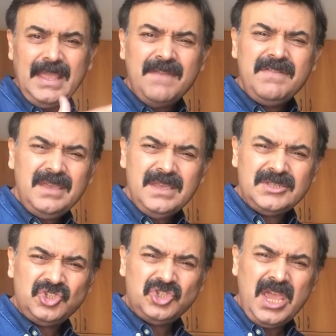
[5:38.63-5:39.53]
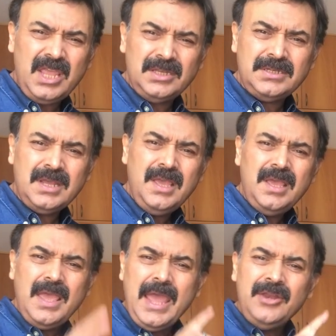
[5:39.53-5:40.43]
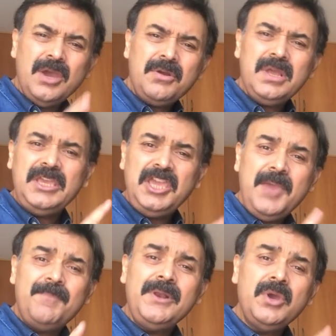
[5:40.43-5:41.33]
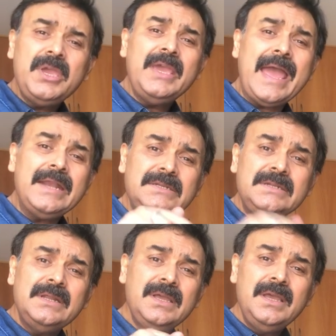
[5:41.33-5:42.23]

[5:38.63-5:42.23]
everything has changed. And you're going to keep looking at